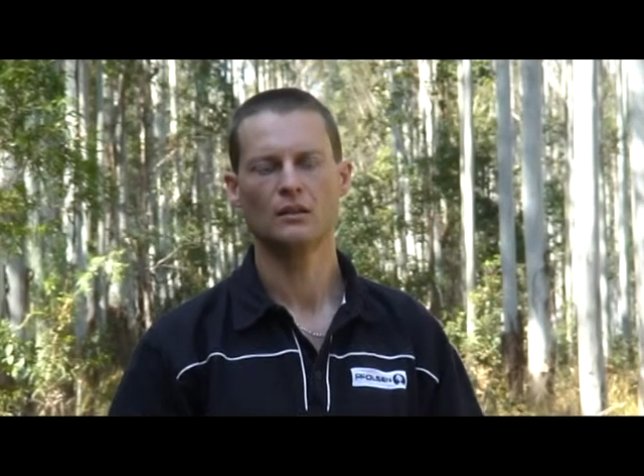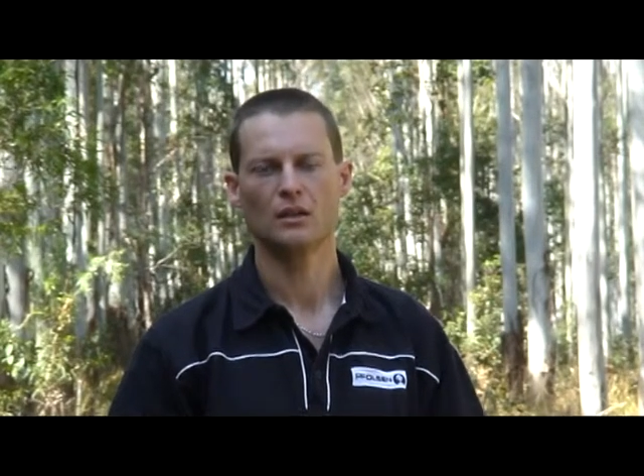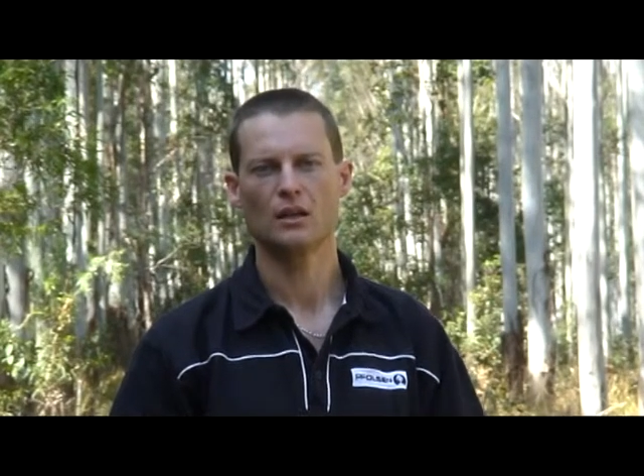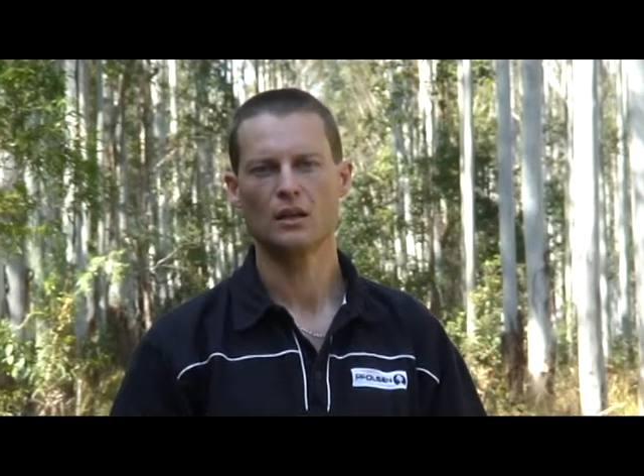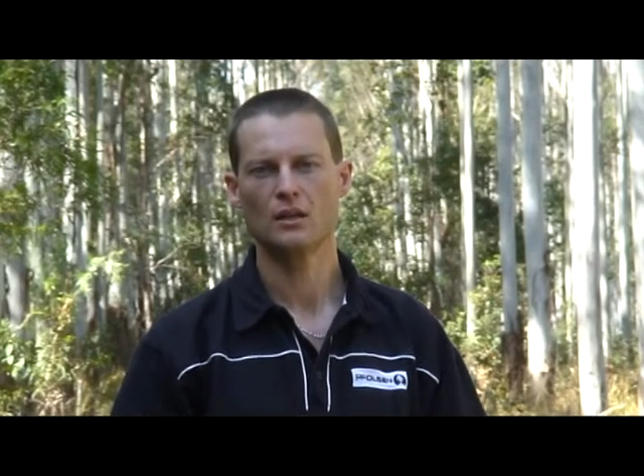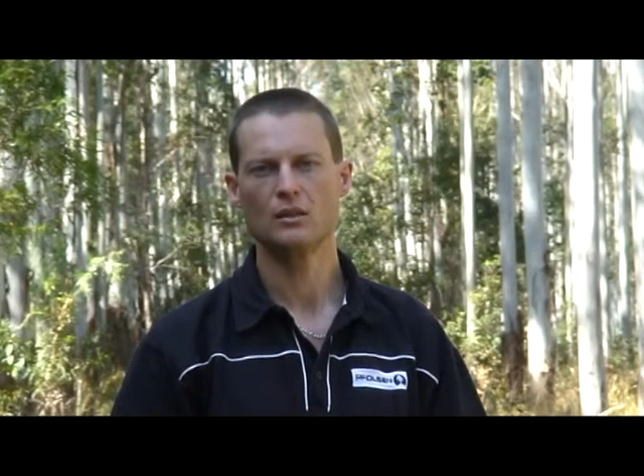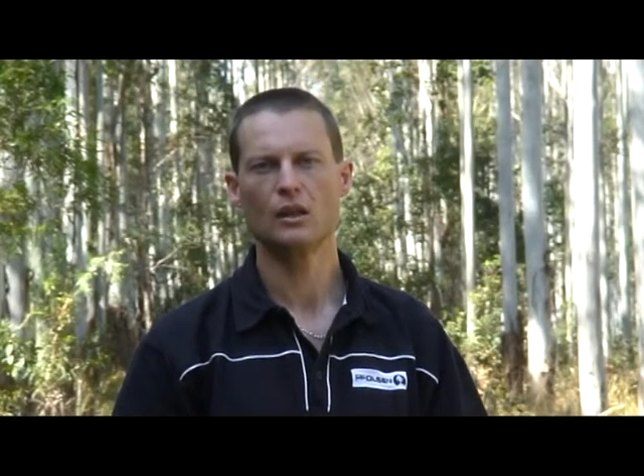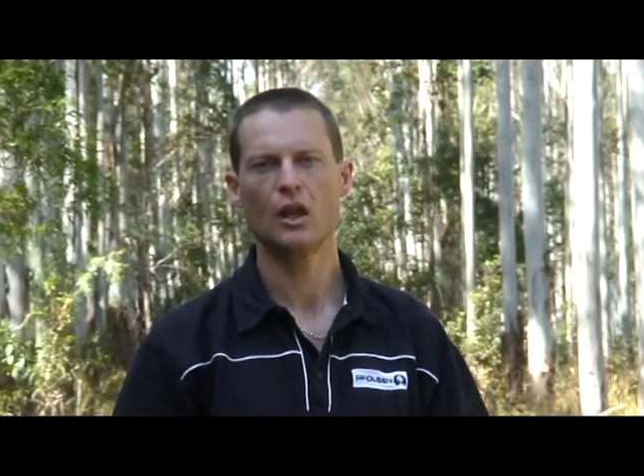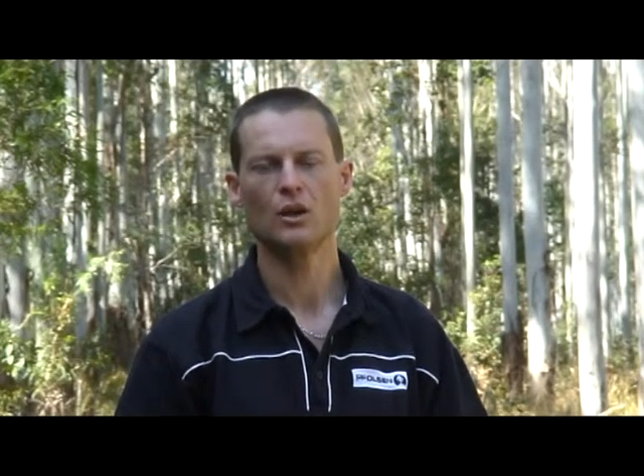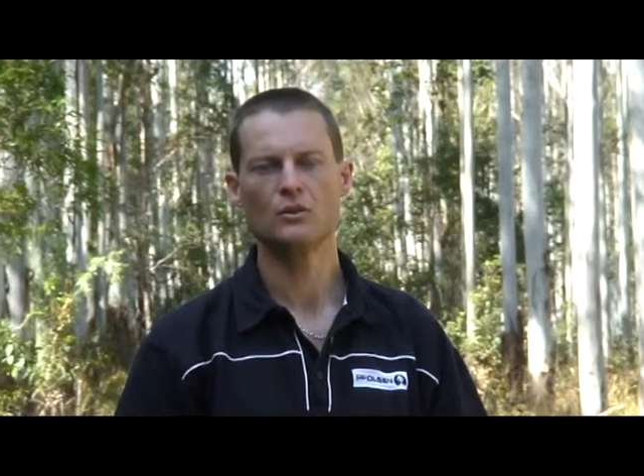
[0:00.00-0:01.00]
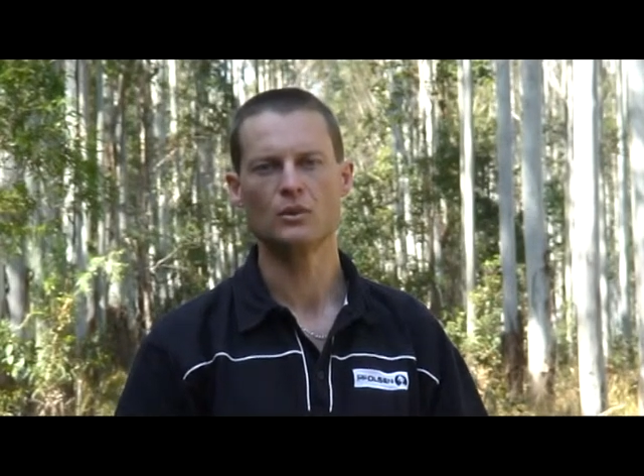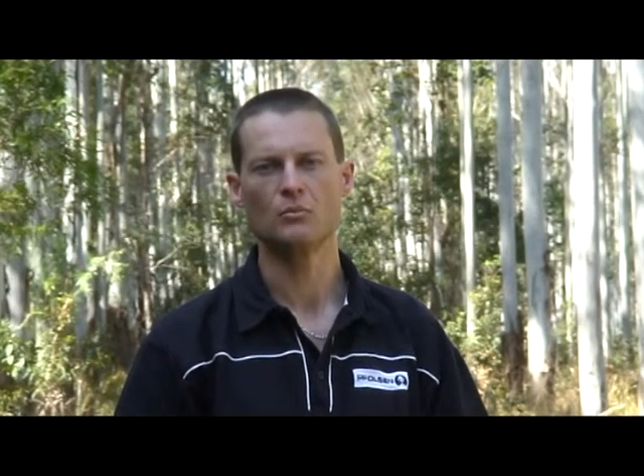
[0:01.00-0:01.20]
in the low to